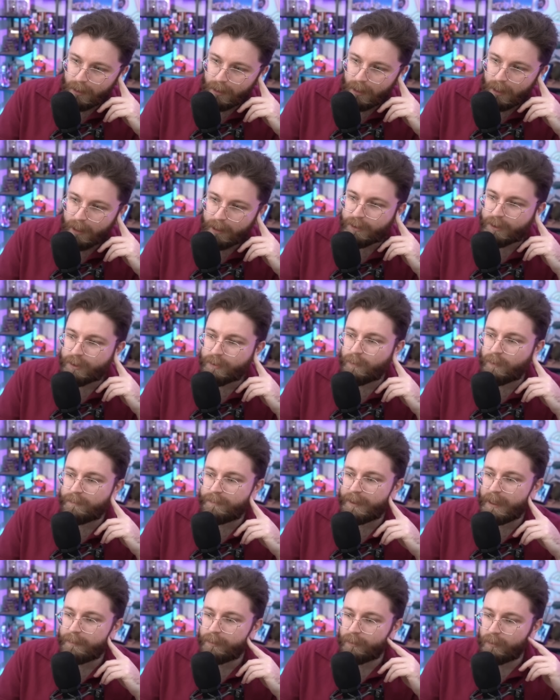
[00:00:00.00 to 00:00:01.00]
I just want
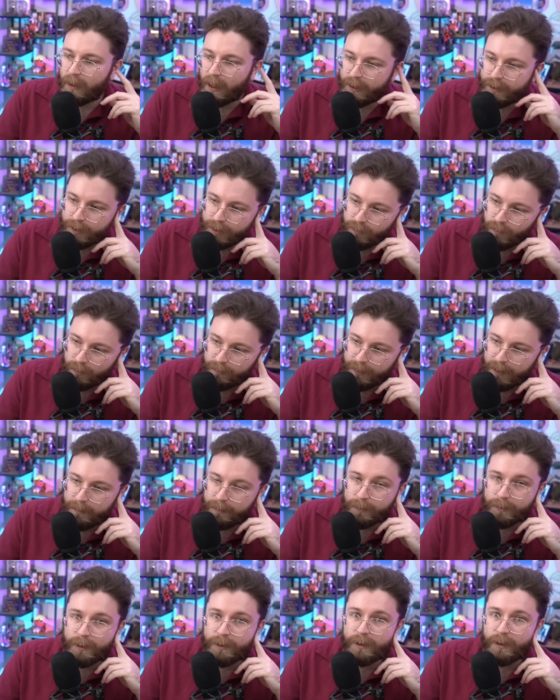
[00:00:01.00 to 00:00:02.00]
people
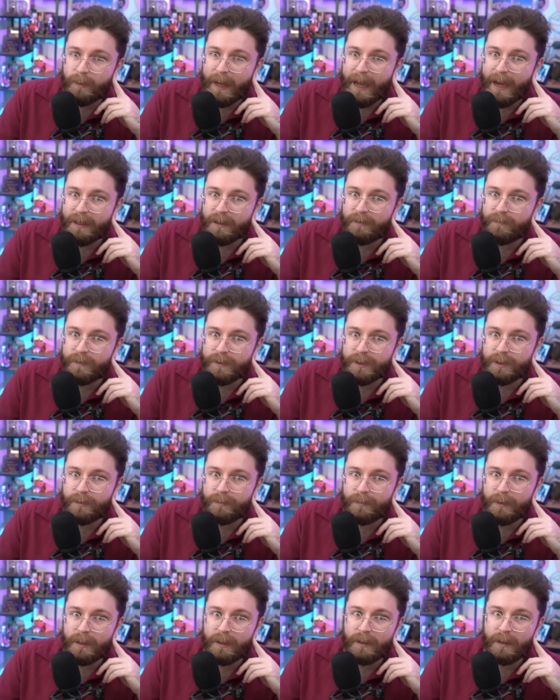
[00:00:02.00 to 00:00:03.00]
to do
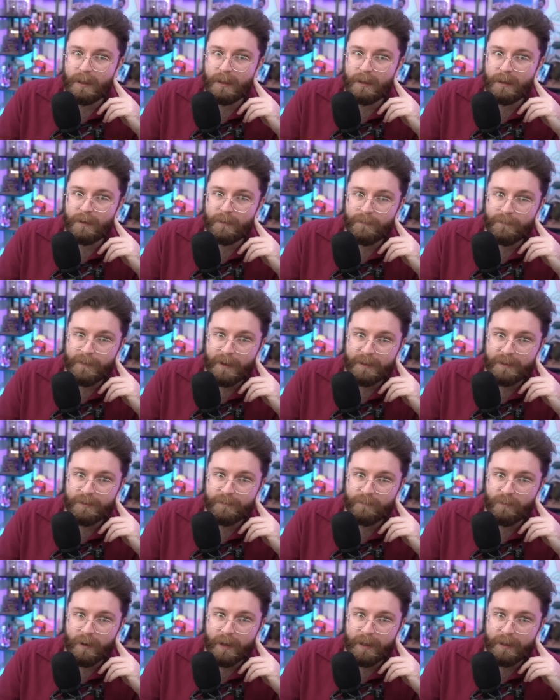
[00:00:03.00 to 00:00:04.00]
activism in an
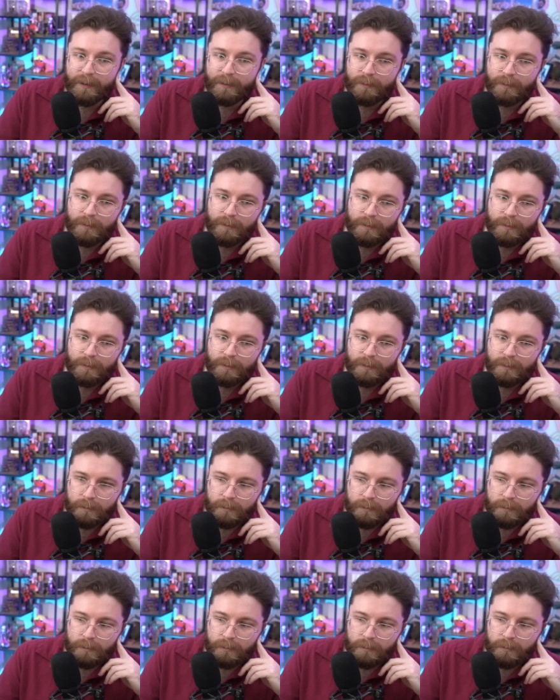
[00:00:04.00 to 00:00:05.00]
effective way.
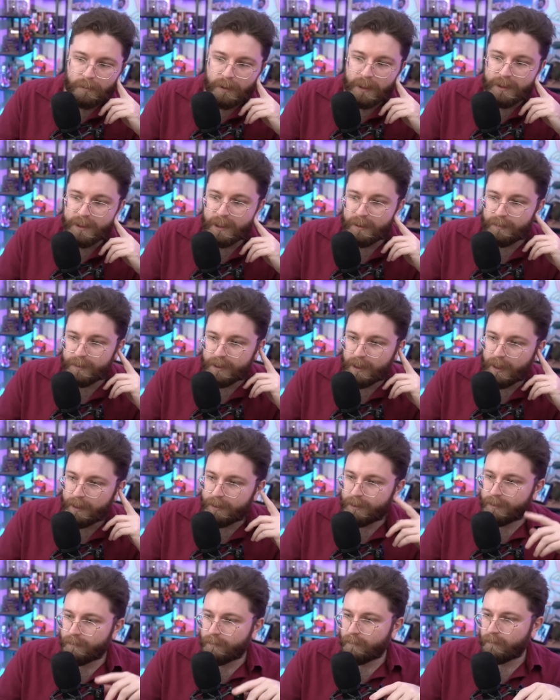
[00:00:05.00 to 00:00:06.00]
This seems
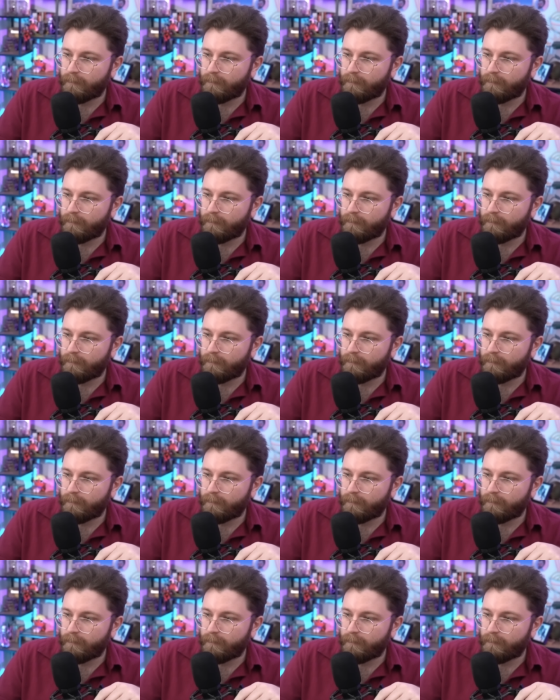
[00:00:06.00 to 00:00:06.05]
nice.